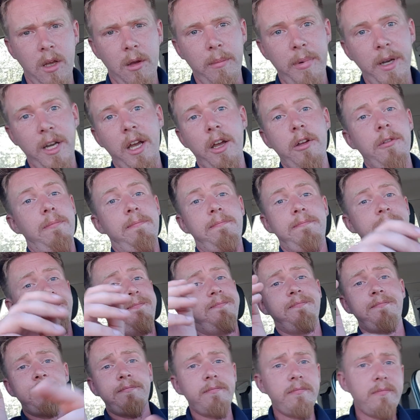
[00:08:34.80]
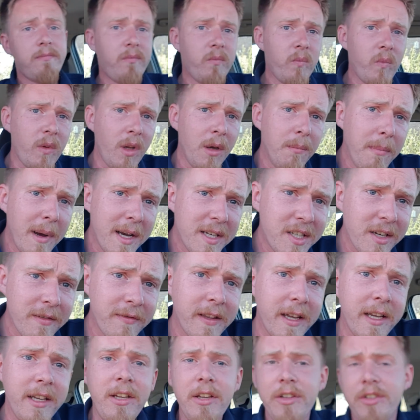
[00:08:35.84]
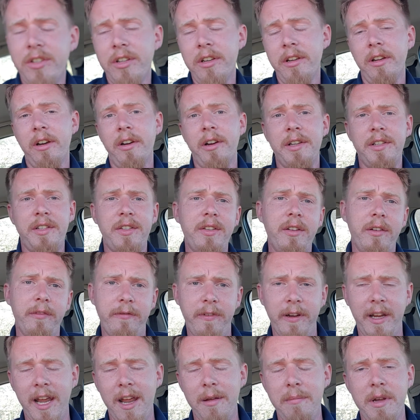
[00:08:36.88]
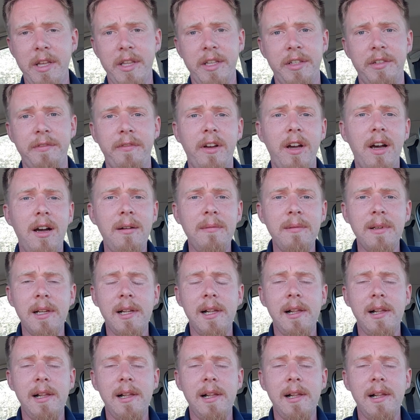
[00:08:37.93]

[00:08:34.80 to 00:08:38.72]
But no, massive thank you to you guys for getting me this far.